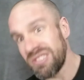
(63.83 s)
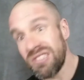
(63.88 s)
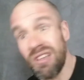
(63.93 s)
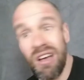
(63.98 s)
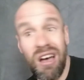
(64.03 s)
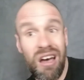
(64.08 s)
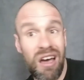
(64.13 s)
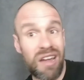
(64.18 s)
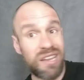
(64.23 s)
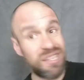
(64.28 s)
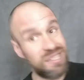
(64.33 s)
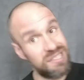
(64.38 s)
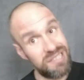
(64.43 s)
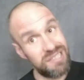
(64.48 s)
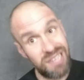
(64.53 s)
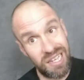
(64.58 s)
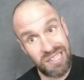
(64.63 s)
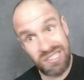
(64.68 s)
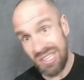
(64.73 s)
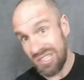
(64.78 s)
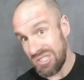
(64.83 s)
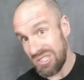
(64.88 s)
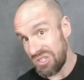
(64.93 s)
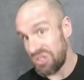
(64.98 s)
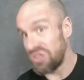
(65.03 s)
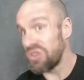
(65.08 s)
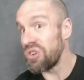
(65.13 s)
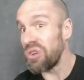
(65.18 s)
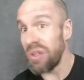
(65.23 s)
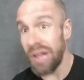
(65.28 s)
the hottest, sexiest
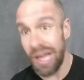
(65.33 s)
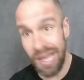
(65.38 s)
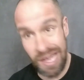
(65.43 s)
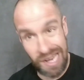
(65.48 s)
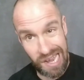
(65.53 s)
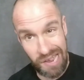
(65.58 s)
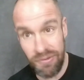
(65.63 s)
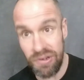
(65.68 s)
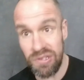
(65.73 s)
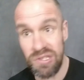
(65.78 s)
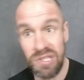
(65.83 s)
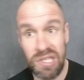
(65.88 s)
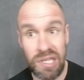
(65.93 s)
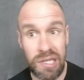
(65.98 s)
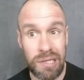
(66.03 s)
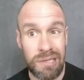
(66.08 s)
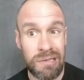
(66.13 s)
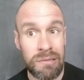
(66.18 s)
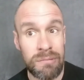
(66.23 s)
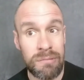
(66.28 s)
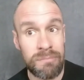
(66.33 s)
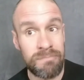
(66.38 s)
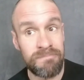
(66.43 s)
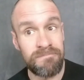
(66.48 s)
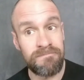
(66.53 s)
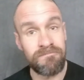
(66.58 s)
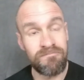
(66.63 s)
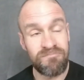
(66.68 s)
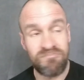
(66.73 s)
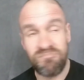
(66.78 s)
girl I had ever seen.
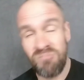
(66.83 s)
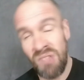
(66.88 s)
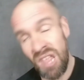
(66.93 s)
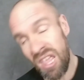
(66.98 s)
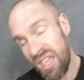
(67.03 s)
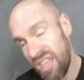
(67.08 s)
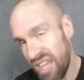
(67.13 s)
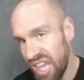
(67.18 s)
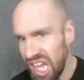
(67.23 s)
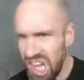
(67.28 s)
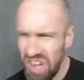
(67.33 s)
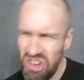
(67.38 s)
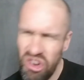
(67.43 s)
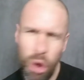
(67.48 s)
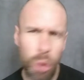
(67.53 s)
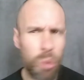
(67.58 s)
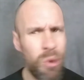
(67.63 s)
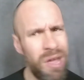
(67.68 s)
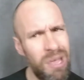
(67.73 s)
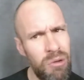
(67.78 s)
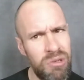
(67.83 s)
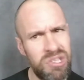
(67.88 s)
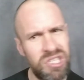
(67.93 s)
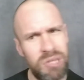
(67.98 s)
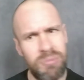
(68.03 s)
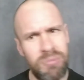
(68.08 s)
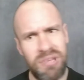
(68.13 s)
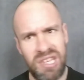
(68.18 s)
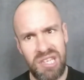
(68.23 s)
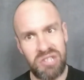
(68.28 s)
In no way would she
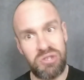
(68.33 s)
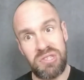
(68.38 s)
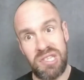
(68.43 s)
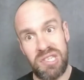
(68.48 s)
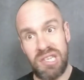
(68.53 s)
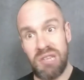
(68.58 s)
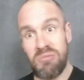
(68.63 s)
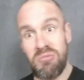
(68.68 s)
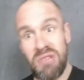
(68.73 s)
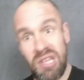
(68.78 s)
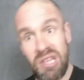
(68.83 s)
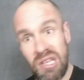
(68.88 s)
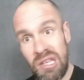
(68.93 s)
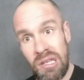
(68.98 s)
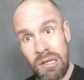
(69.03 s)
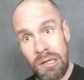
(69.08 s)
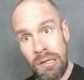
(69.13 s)
be interested in me.